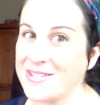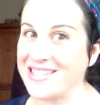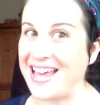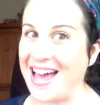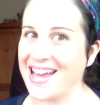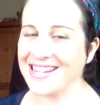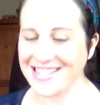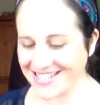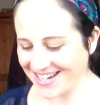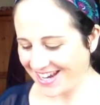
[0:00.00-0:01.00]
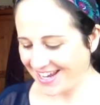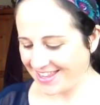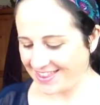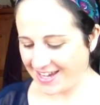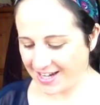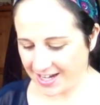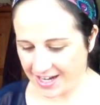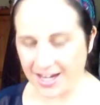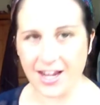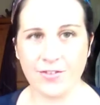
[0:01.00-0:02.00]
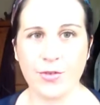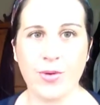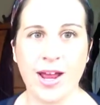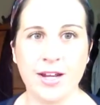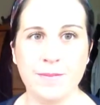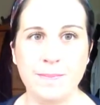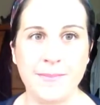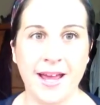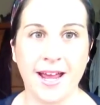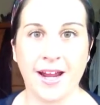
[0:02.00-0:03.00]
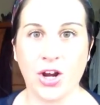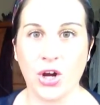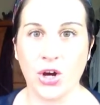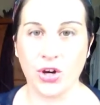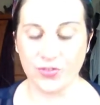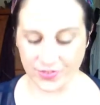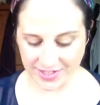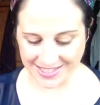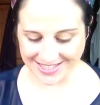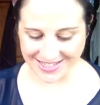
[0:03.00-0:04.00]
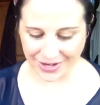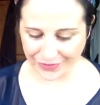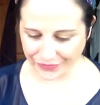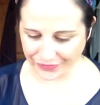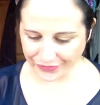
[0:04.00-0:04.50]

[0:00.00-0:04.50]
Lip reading: was that. Then I have a random bag of stuff.